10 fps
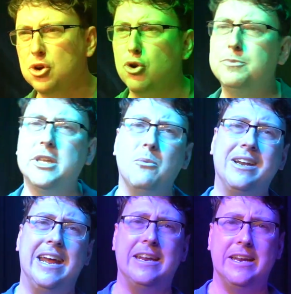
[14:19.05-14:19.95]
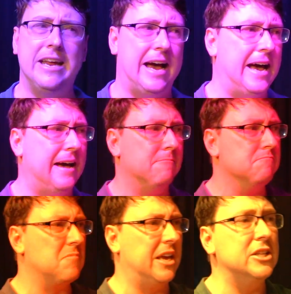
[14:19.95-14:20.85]
groups that we needed
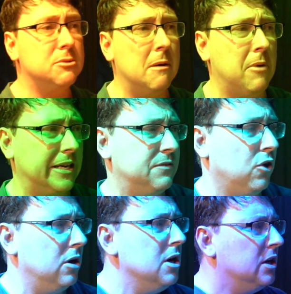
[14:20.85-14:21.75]
instrument mics for.